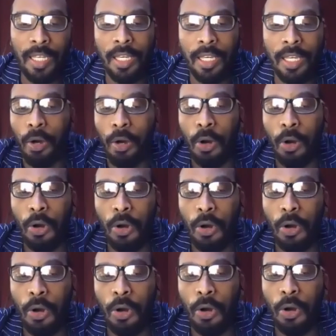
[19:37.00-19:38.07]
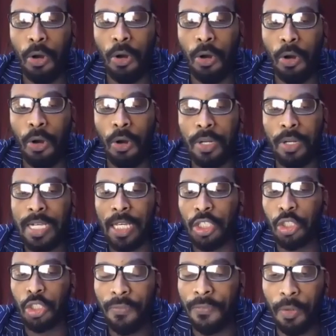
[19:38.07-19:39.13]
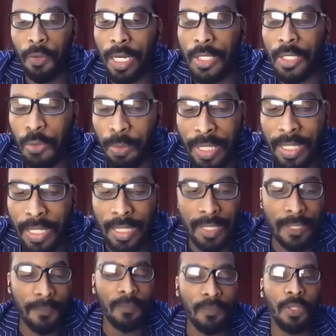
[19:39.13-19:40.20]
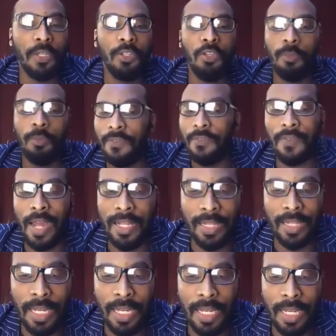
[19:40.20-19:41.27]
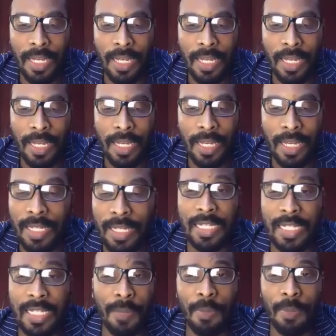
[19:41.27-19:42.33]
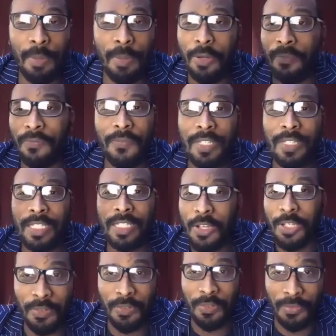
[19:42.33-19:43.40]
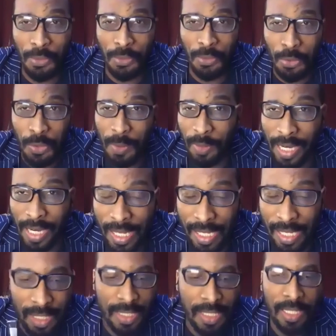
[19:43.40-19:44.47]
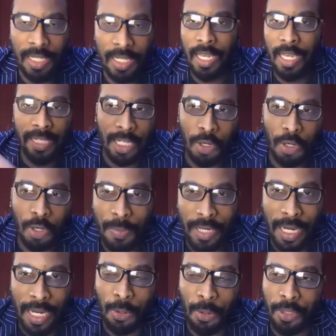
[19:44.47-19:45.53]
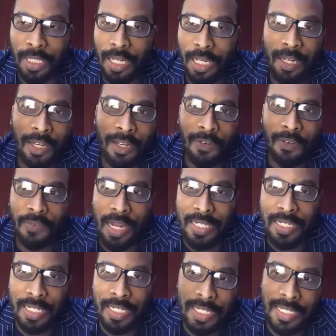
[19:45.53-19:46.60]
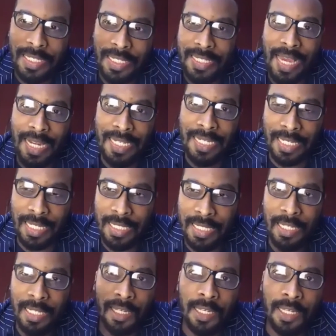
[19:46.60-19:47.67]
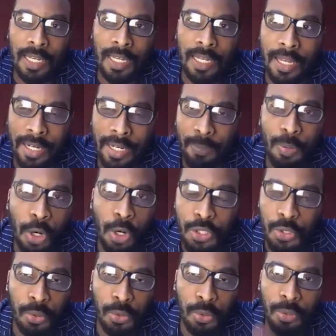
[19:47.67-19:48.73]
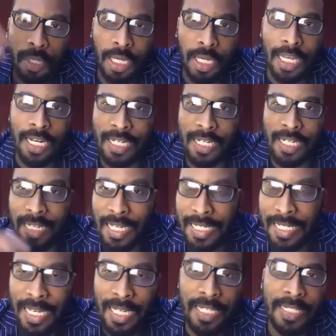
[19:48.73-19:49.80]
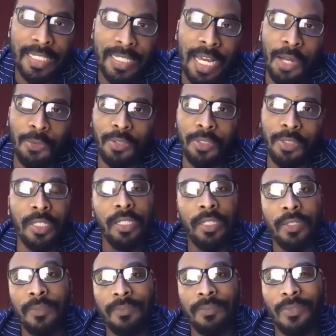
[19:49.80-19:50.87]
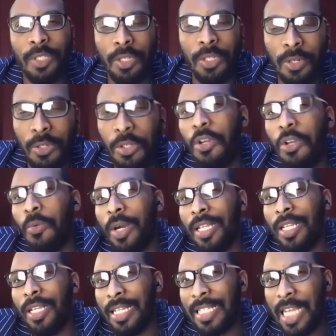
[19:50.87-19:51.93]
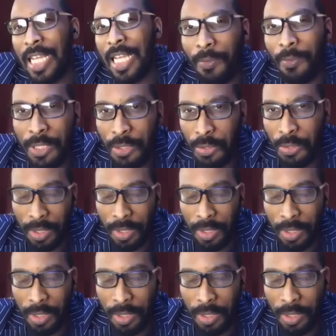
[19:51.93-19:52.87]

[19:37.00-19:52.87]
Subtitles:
or it's like a short film, got 2 minutes. You might find that it has about 50,000 views. People are liking it, and the copyright holder finds it, tags it, reports you, and then it gets taken down. You don't want that type of a situation.